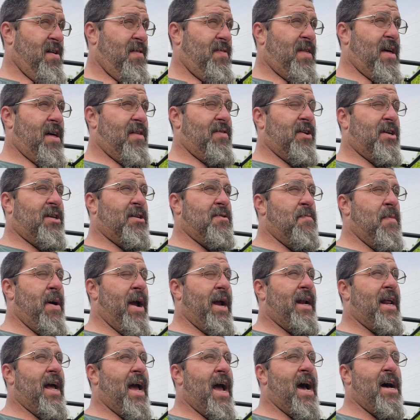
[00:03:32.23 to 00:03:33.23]
that the
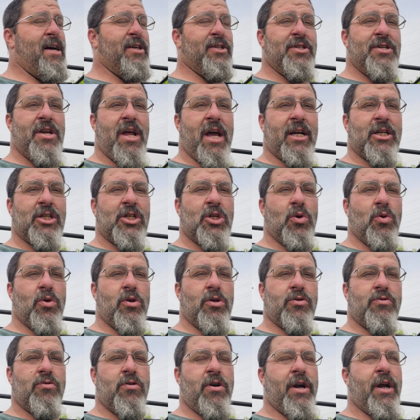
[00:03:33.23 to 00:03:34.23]
tomato house next to it
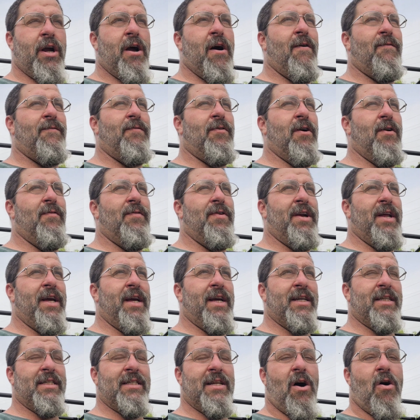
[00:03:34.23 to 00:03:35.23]
is running off of, and
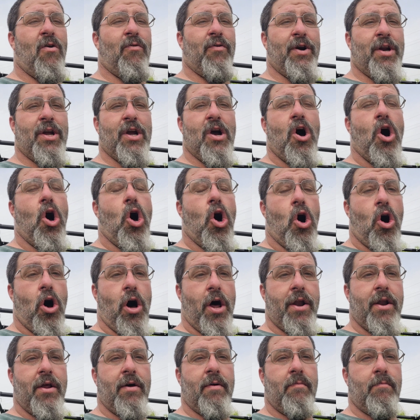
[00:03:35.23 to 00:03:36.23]
it is already
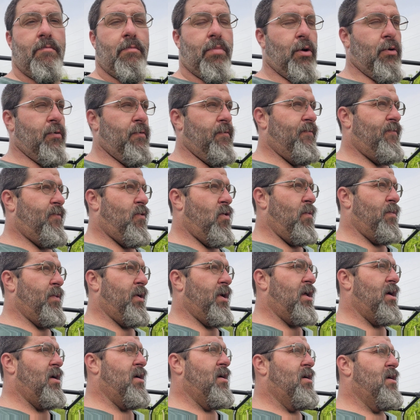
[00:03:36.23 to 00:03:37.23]
on bloom
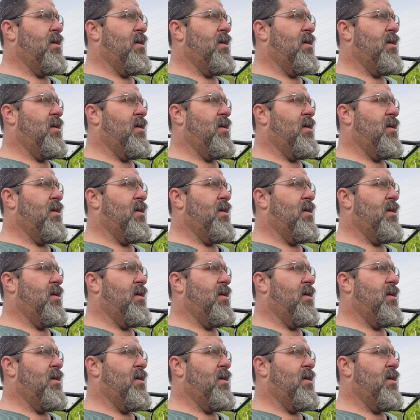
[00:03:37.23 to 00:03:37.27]
formula.